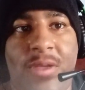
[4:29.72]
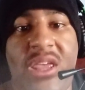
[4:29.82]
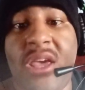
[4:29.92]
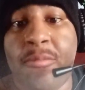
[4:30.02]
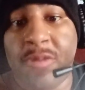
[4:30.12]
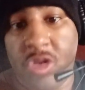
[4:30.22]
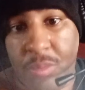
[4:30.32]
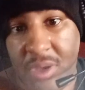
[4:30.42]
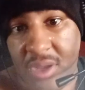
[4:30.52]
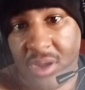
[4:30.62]
him to
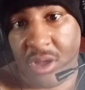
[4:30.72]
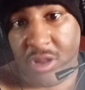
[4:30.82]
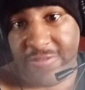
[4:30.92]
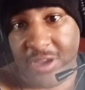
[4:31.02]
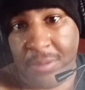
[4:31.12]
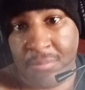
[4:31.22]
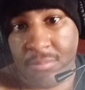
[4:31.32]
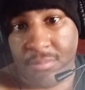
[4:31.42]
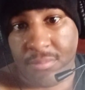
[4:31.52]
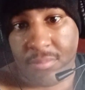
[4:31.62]
be in the Hall of Fame.
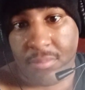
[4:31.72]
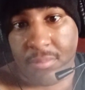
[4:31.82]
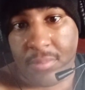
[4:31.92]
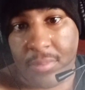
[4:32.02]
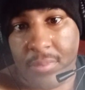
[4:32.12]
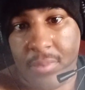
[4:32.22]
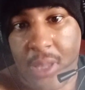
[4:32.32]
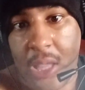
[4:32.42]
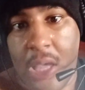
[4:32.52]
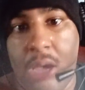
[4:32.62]

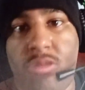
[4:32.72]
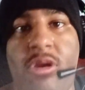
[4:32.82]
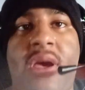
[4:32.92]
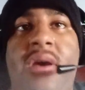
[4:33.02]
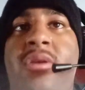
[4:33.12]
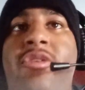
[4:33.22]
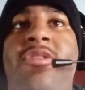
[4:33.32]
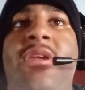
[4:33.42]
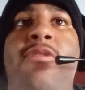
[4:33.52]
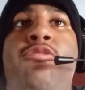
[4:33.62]
I would not
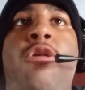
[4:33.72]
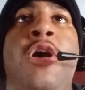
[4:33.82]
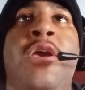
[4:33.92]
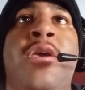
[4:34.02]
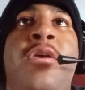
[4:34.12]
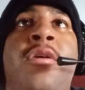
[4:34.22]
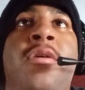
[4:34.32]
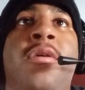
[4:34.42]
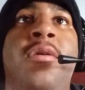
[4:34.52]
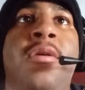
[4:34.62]
understand why
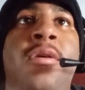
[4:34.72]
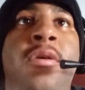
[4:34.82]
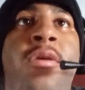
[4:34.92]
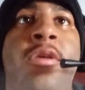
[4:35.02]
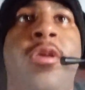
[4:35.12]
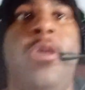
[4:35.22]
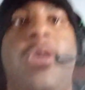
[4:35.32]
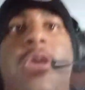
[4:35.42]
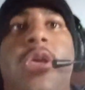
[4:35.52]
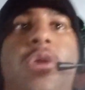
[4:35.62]

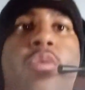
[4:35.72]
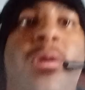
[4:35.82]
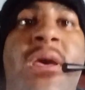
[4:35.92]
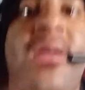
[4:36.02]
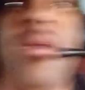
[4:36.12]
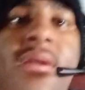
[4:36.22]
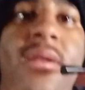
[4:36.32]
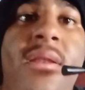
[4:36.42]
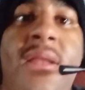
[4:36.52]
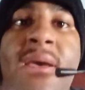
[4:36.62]
you would not
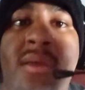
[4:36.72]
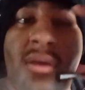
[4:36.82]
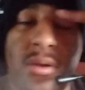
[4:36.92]
let